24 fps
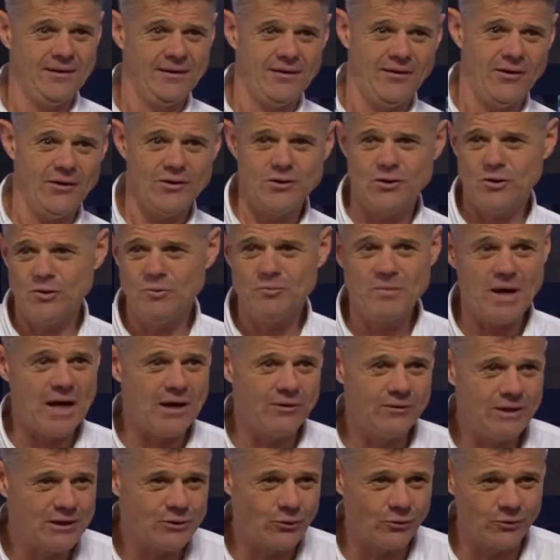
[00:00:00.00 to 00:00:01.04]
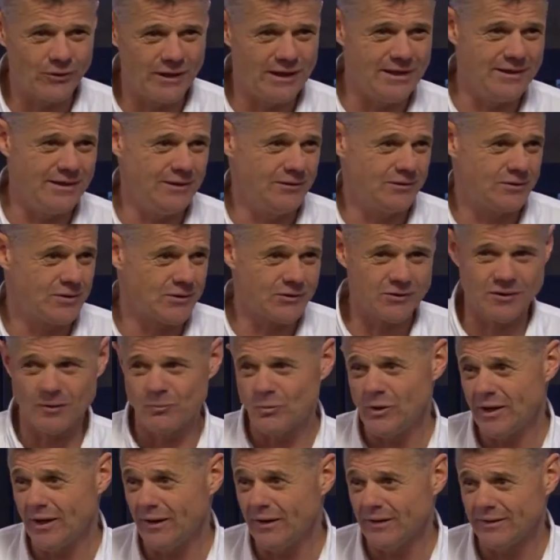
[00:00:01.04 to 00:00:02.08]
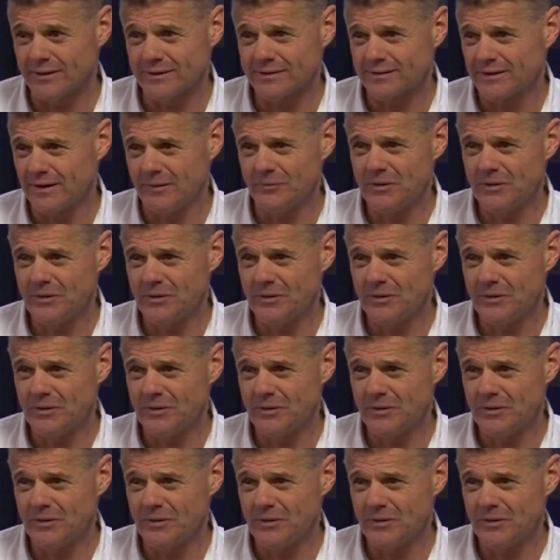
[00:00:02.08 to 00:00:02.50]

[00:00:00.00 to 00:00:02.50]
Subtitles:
Are you married already to someone else? I